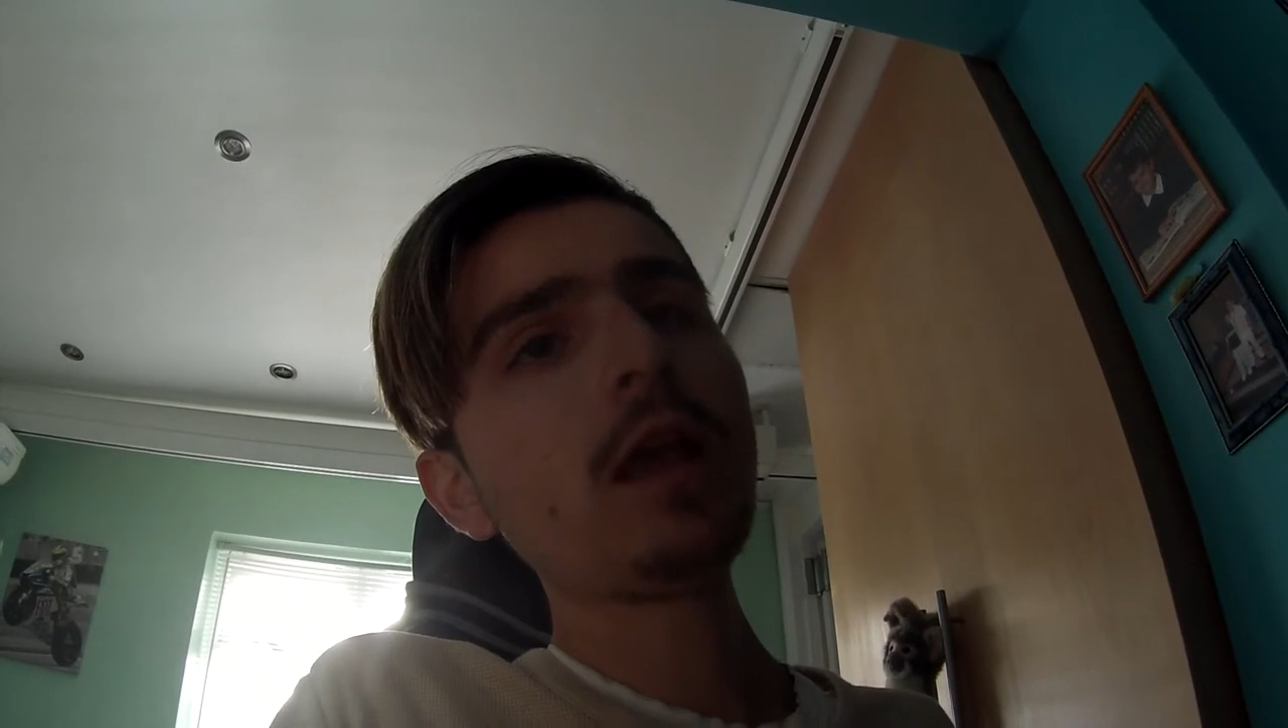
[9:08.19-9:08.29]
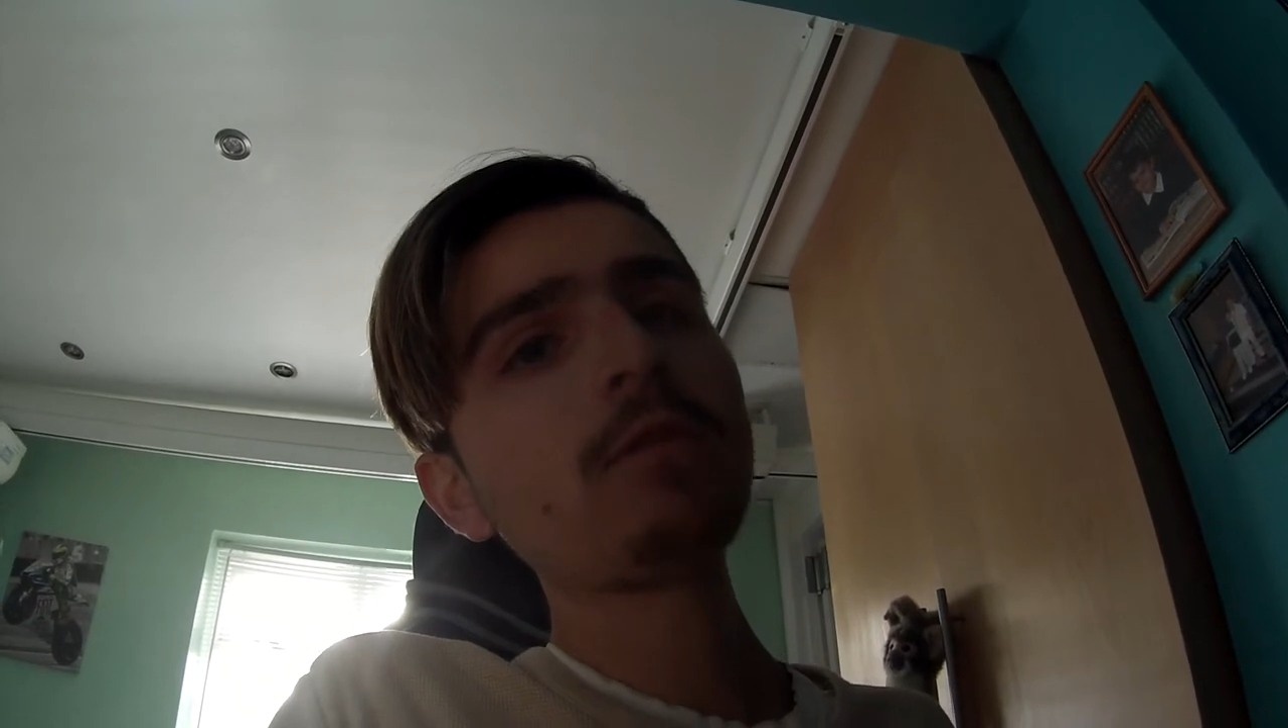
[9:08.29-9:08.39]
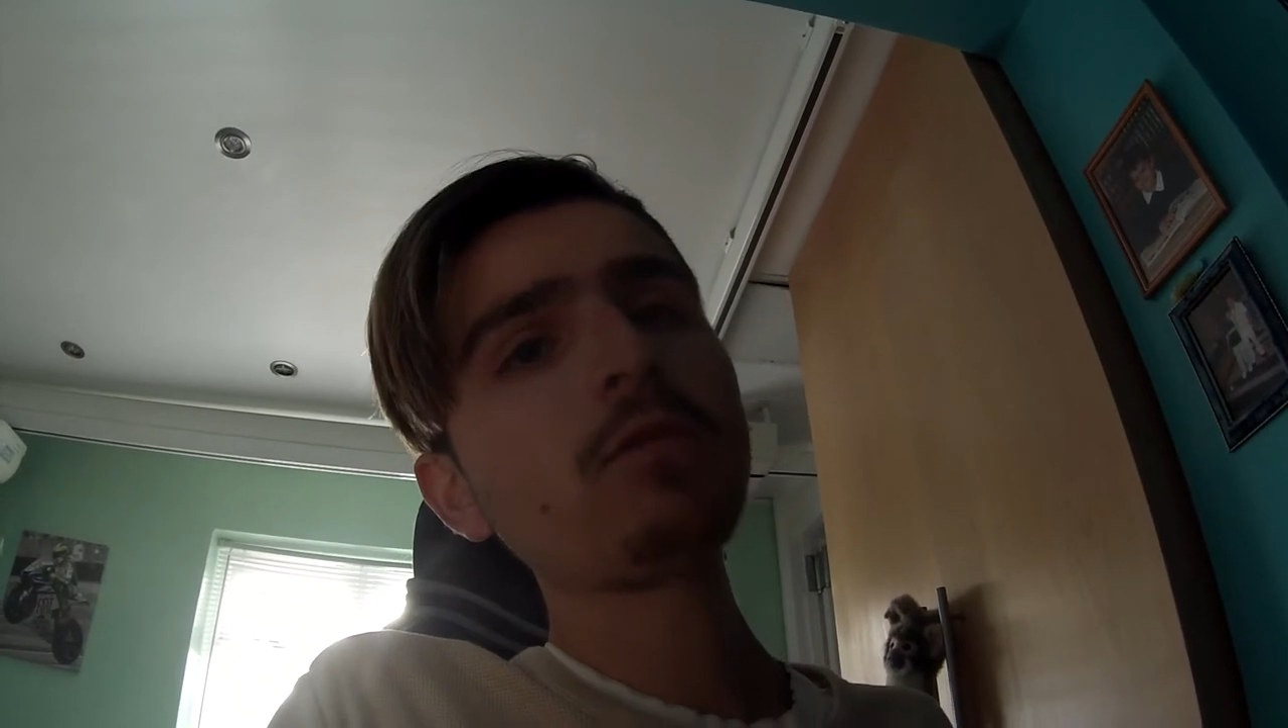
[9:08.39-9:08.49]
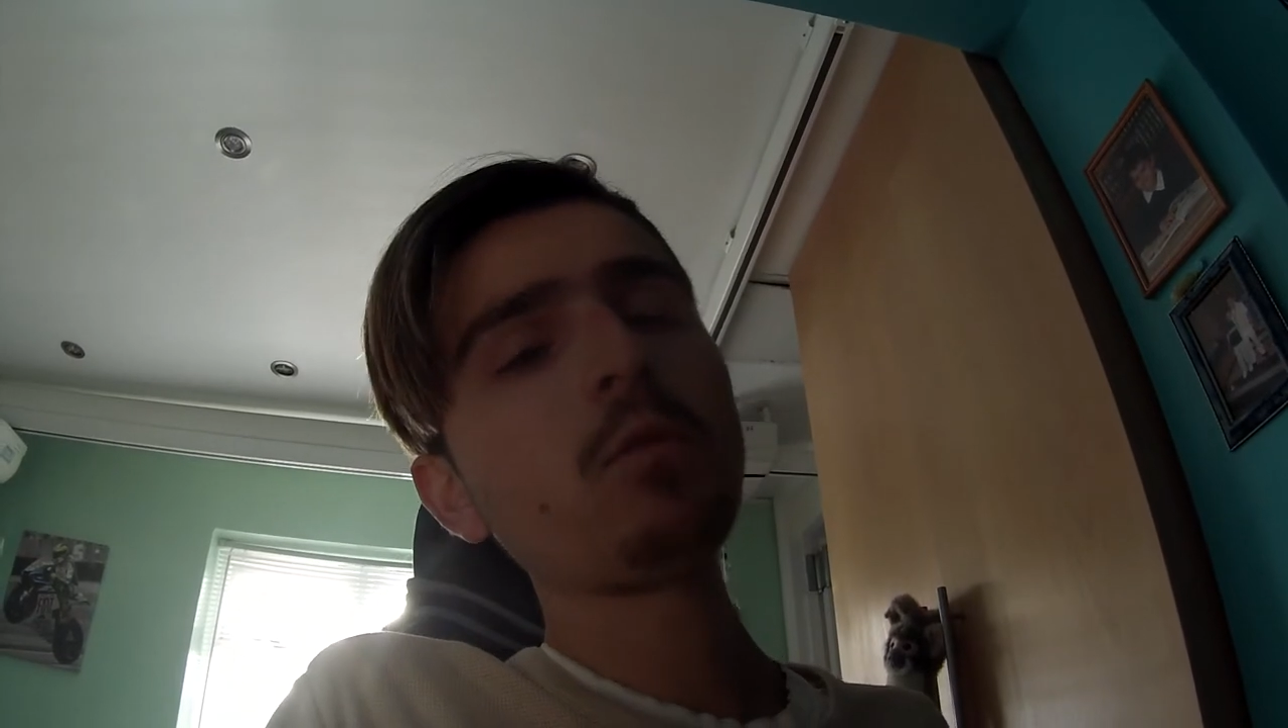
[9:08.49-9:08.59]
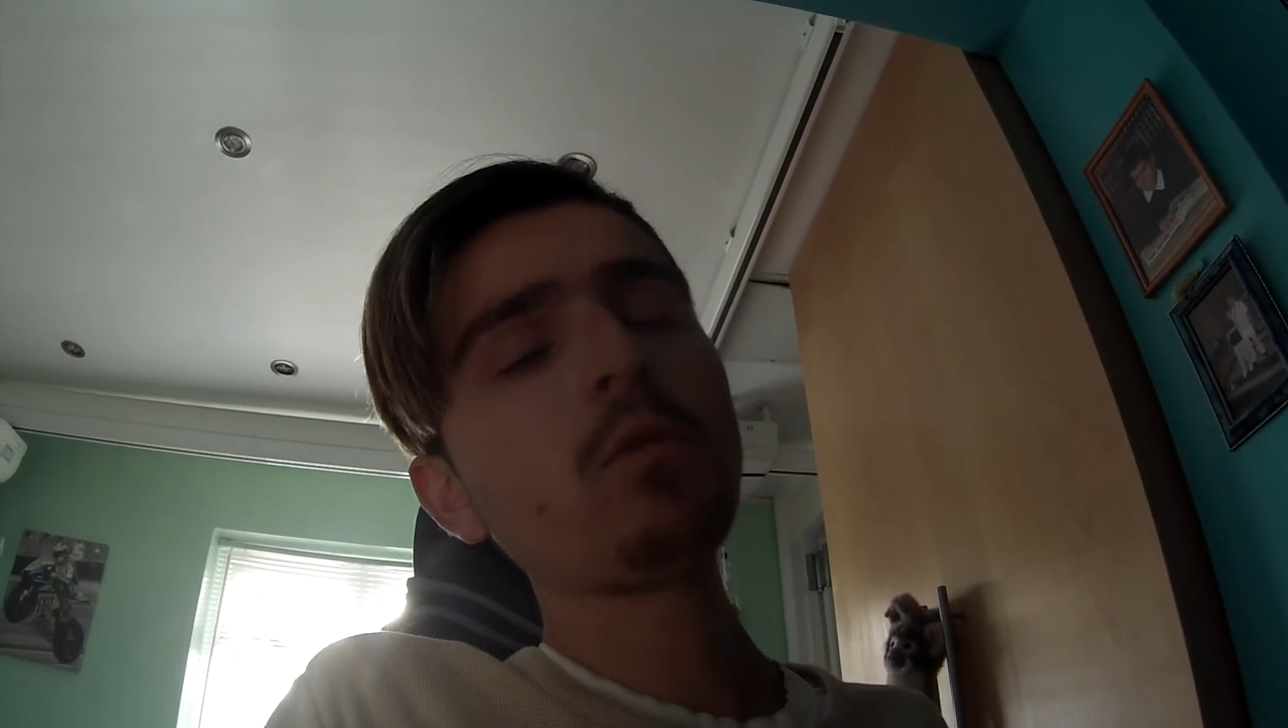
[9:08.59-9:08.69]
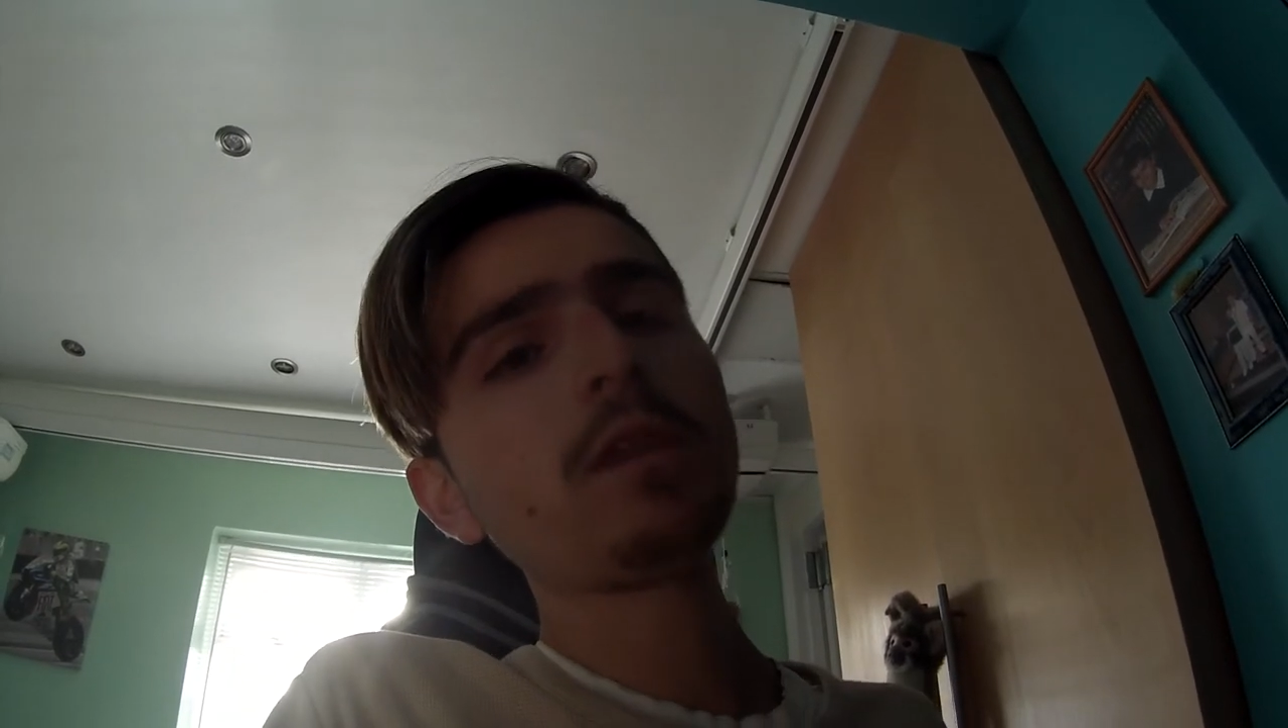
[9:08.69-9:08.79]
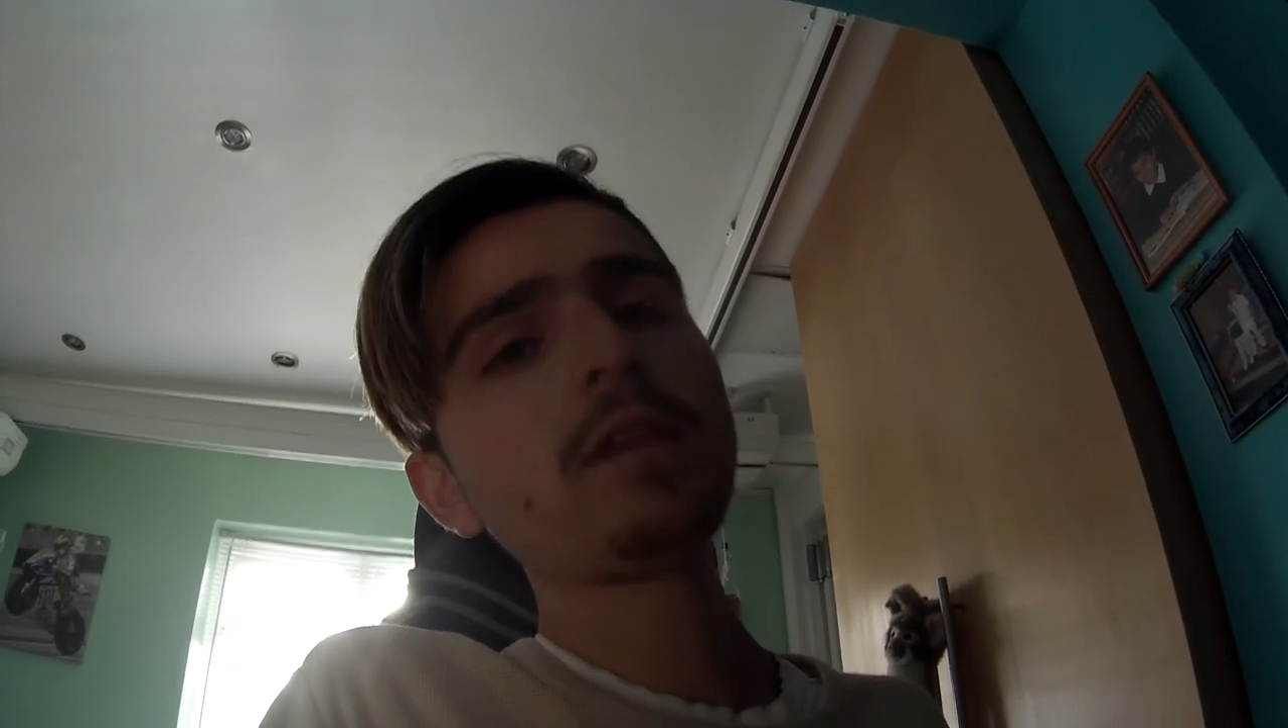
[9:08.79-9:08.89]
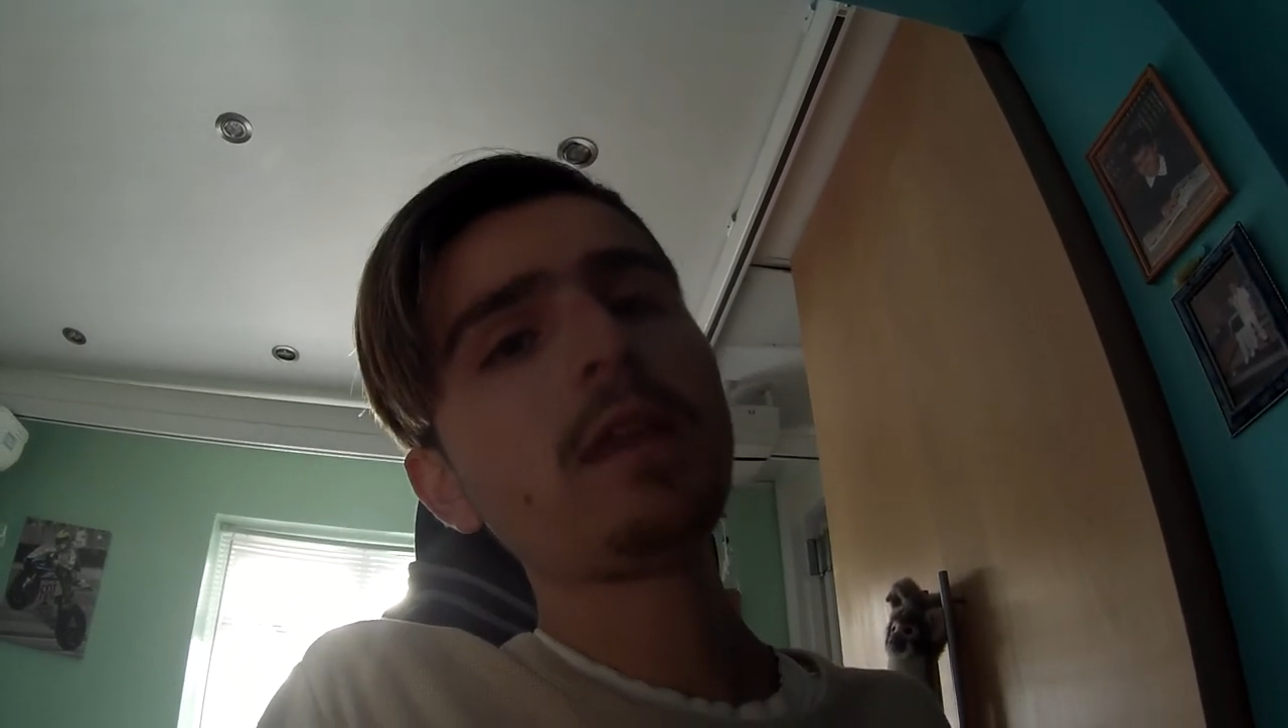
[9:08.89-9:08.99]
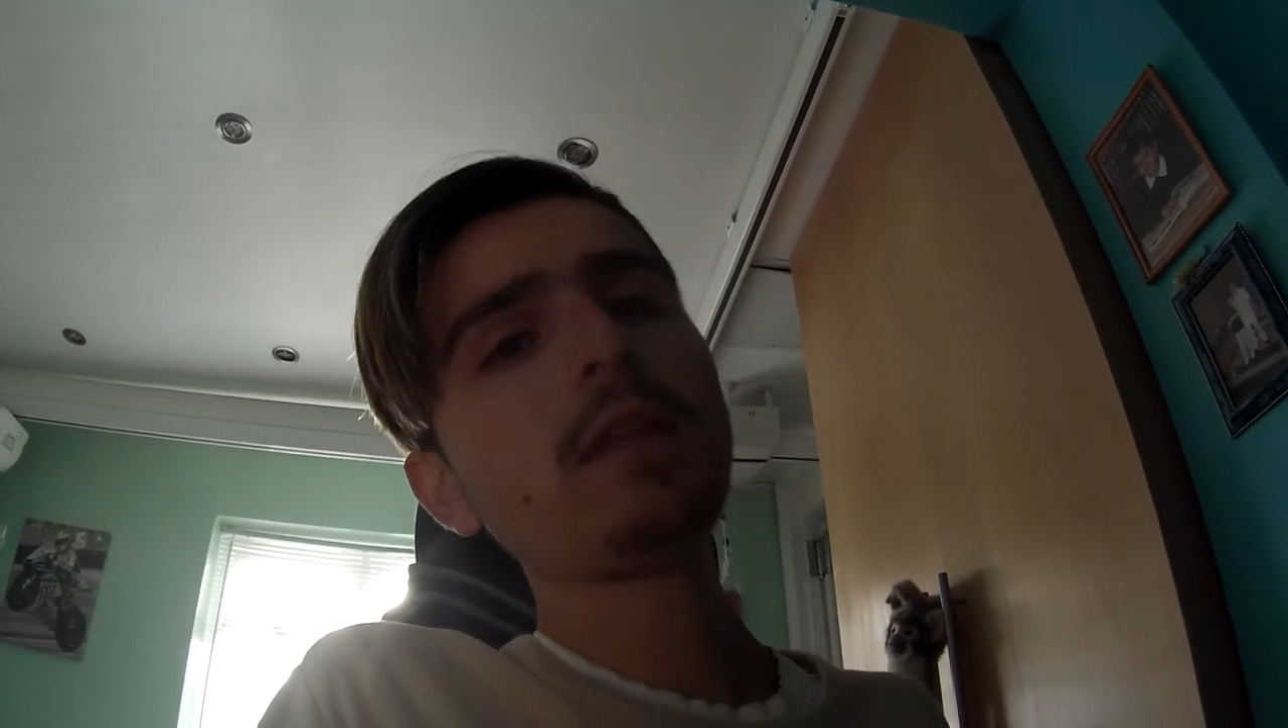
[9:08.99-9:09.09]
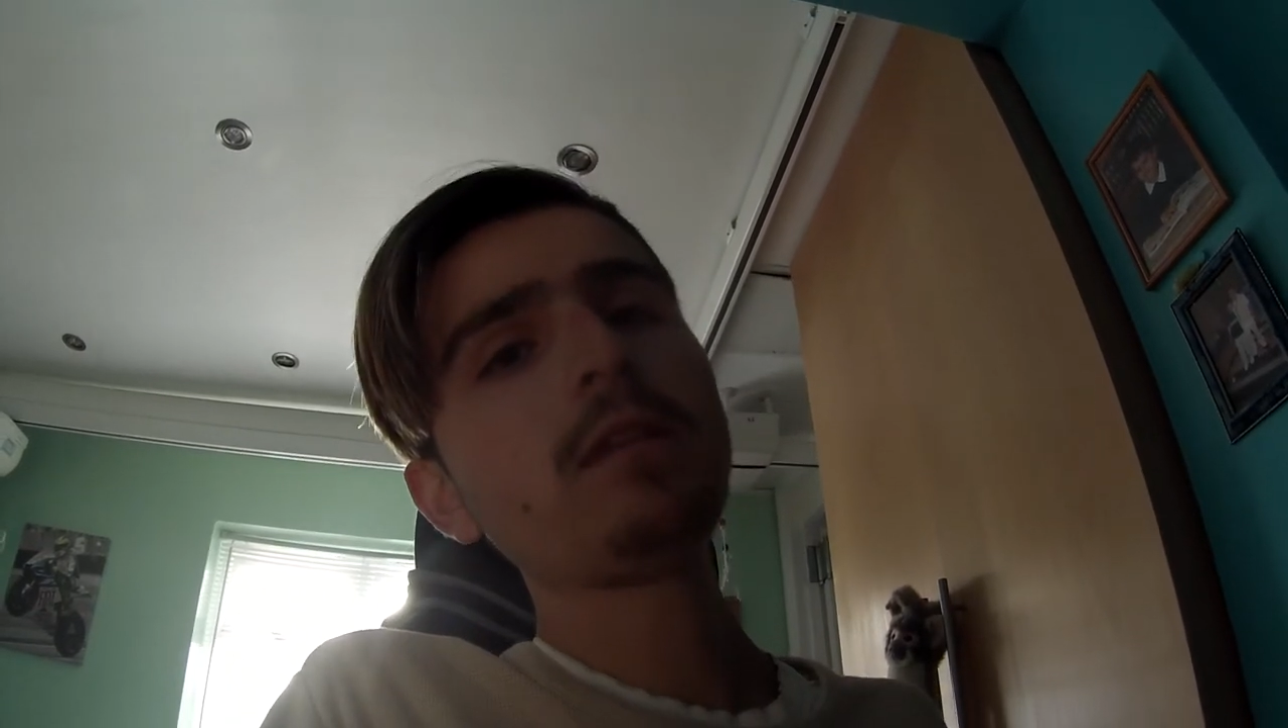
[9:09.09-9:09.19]
love The Walking
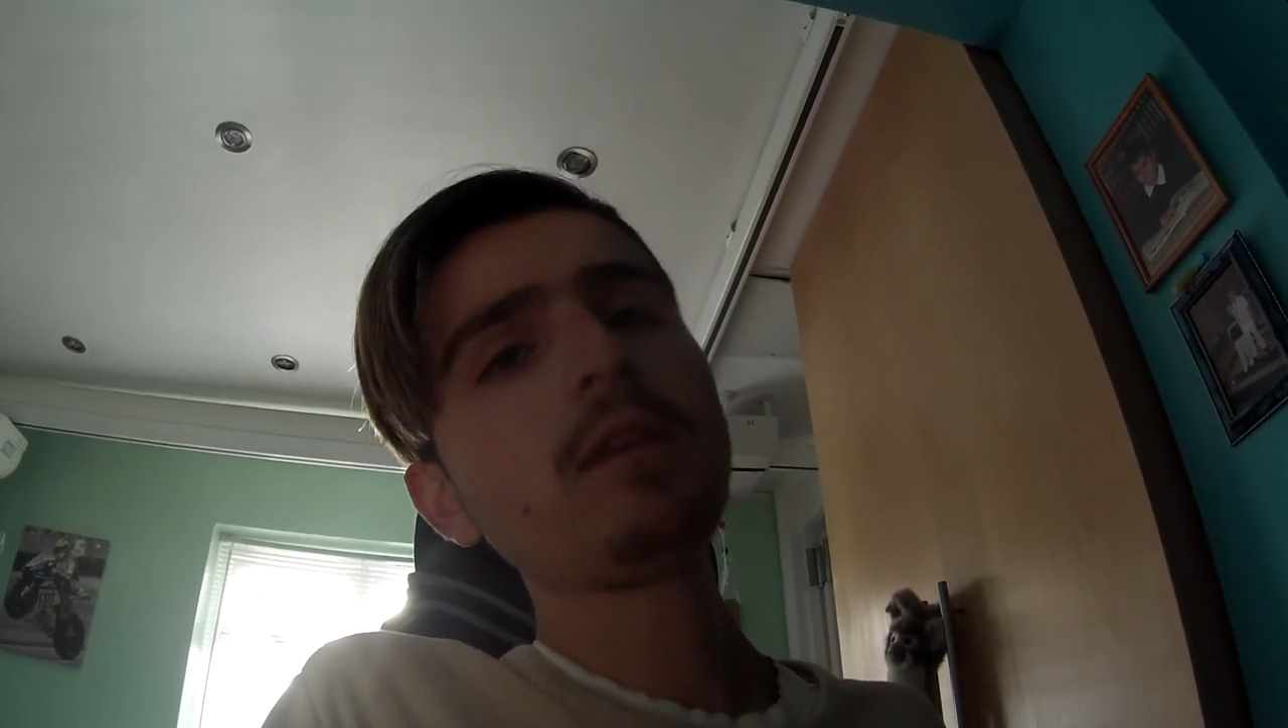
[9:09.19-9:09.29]
Dead,